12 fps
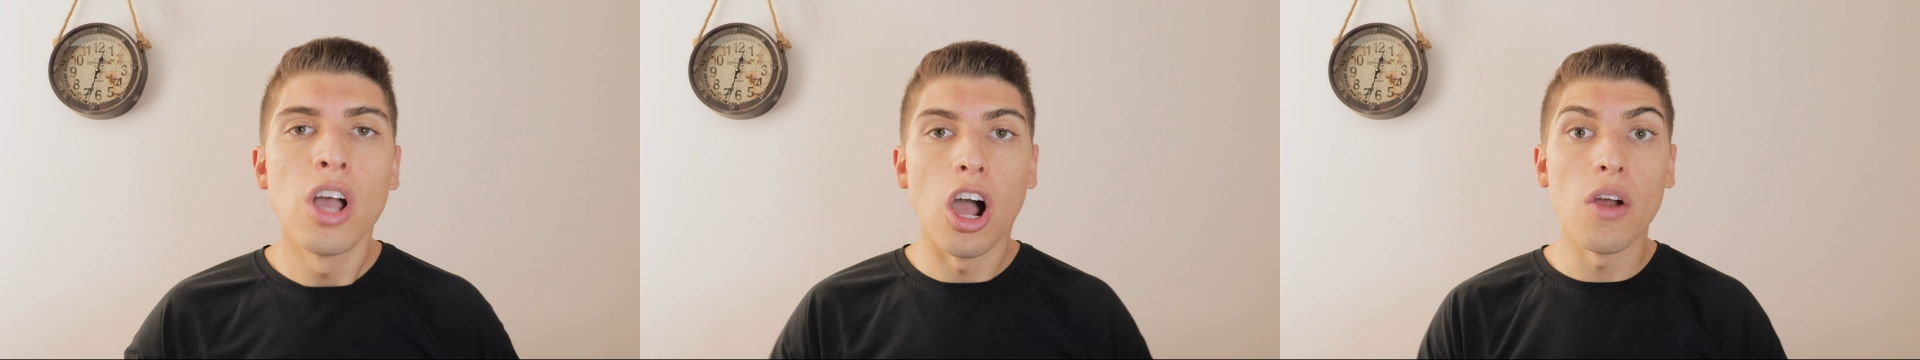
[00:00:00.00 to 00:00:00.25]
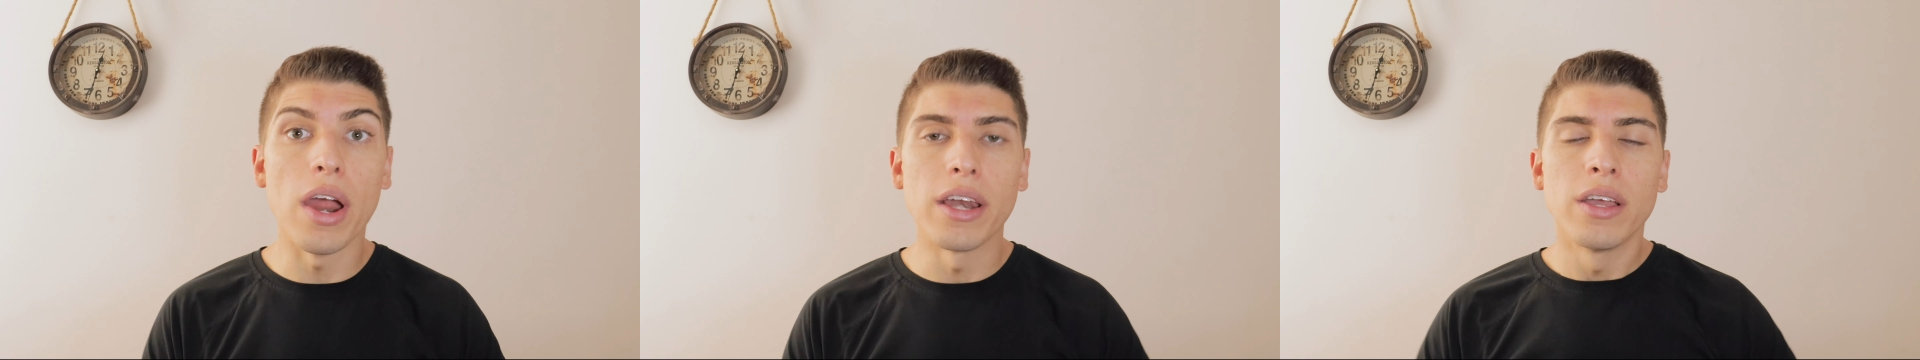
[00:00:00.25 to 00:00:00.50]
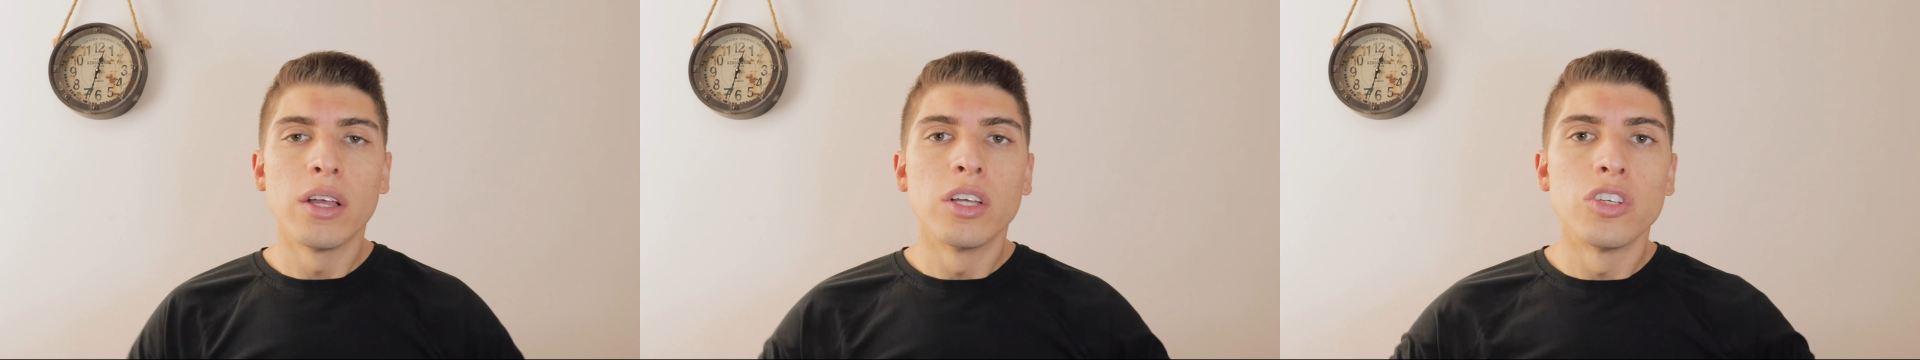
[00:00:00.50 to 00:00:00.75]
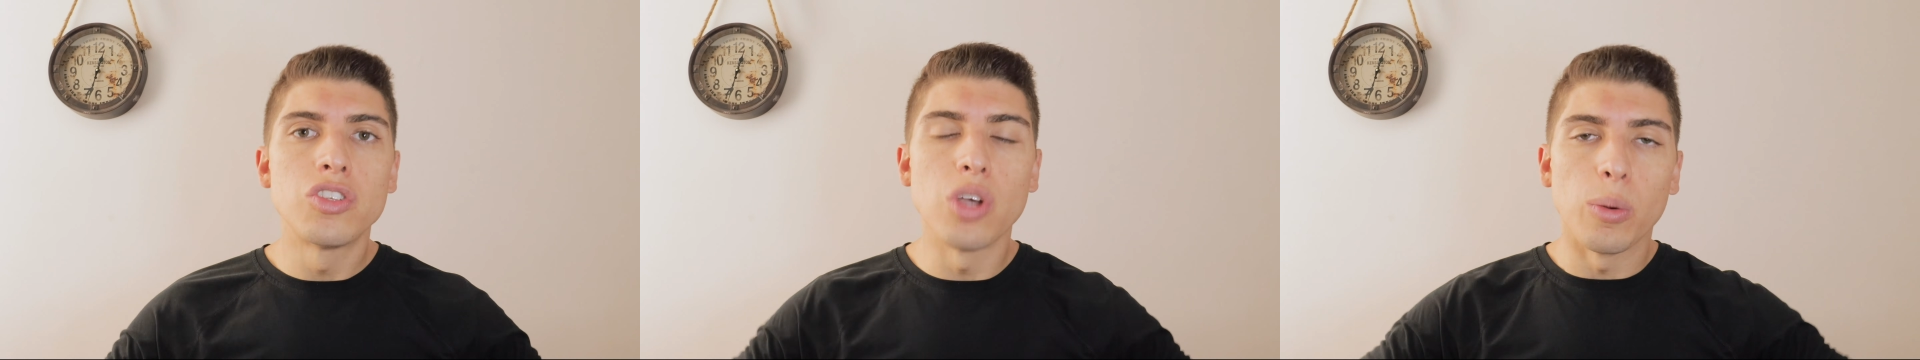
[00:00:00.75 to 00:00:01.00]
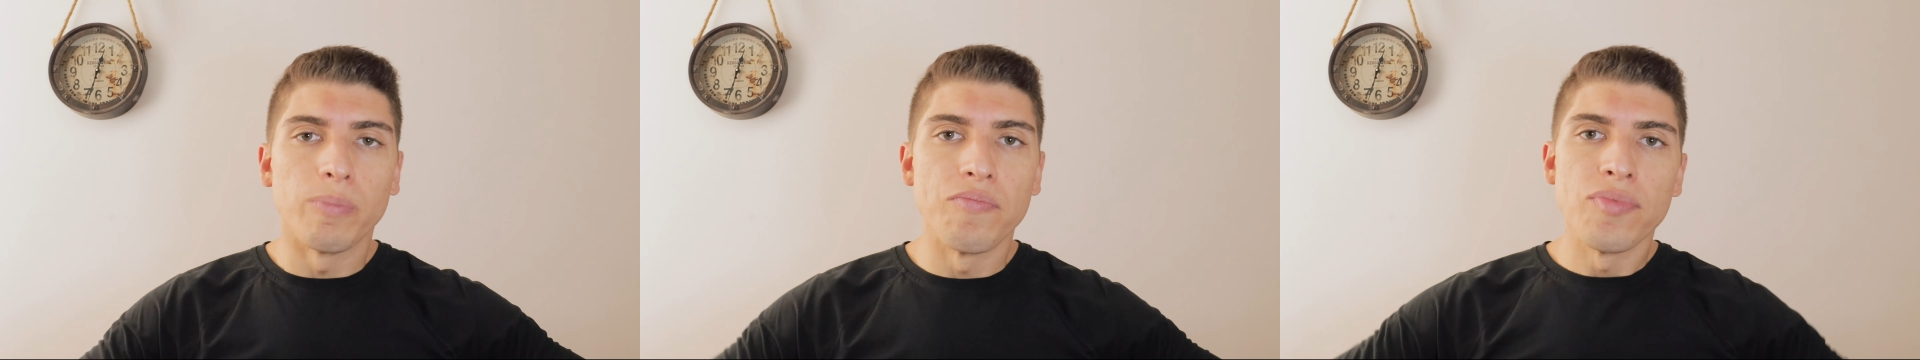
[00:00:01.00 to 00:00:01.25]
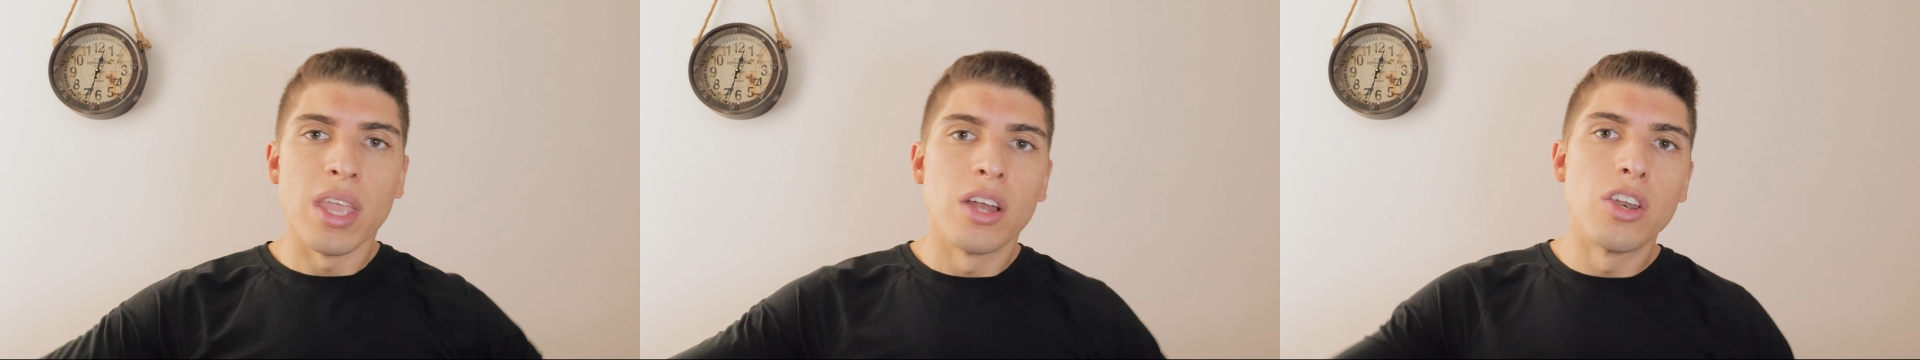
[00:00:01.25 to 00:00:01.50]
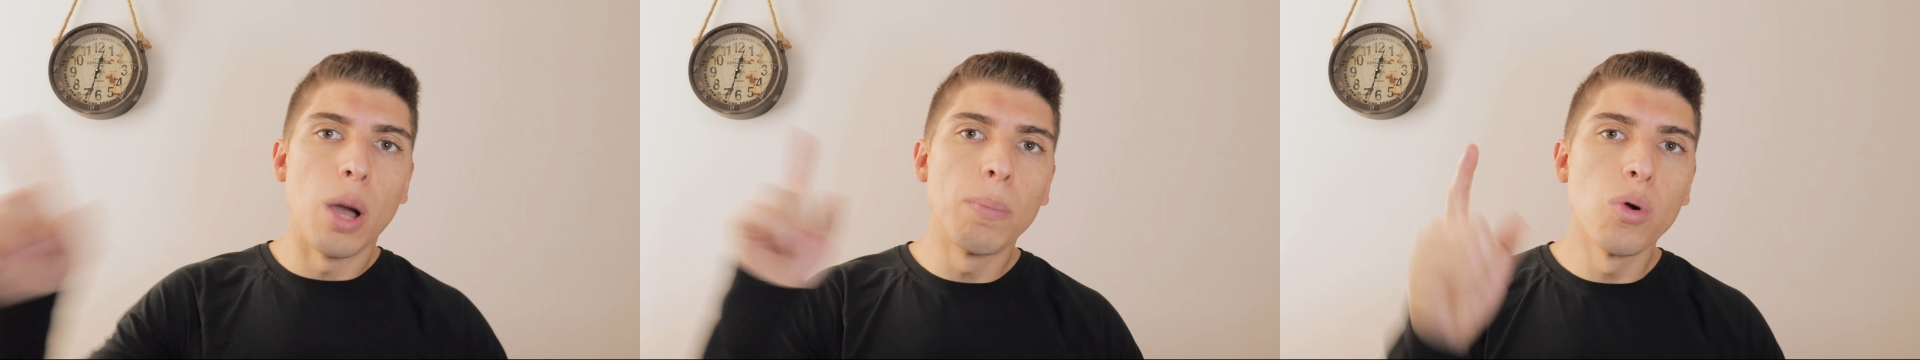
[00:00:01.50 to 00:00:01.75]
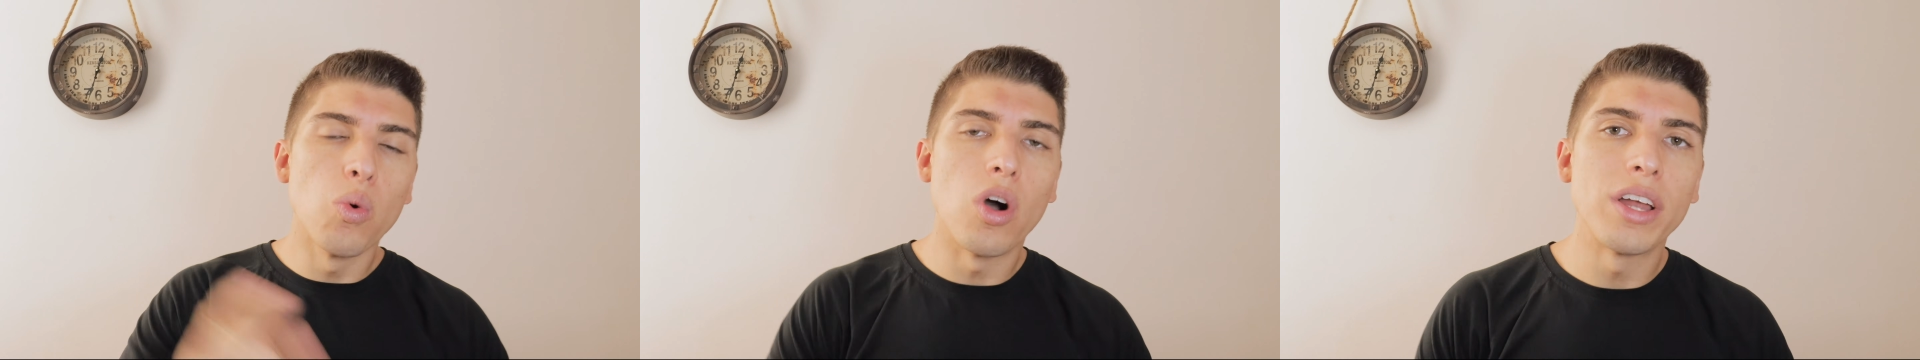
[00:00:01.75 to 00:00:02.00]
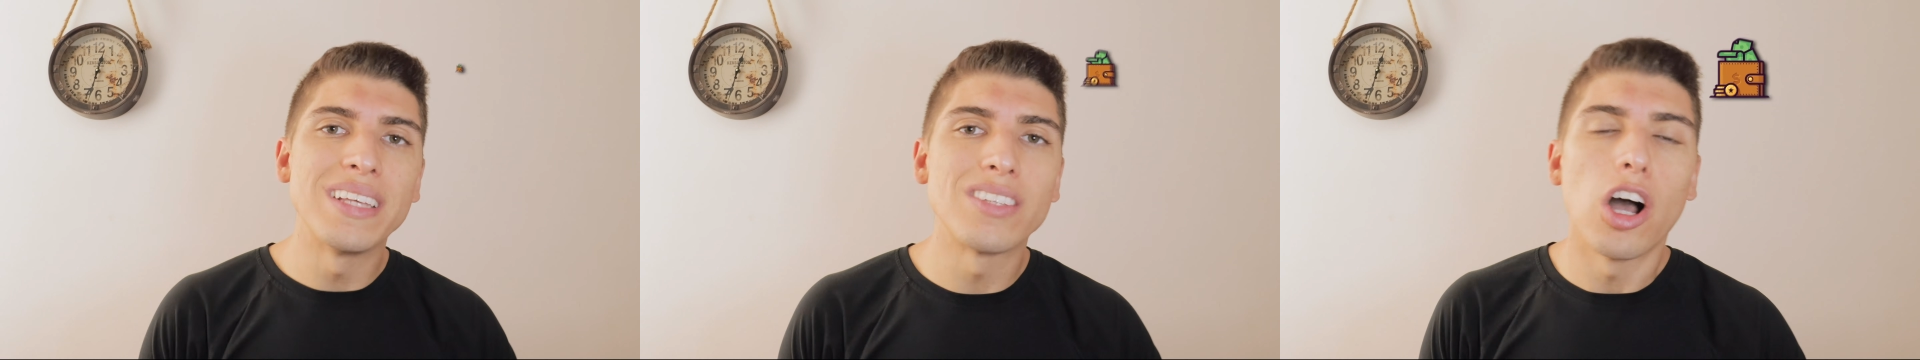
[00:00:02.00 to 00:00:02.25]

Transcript: All right, so number one is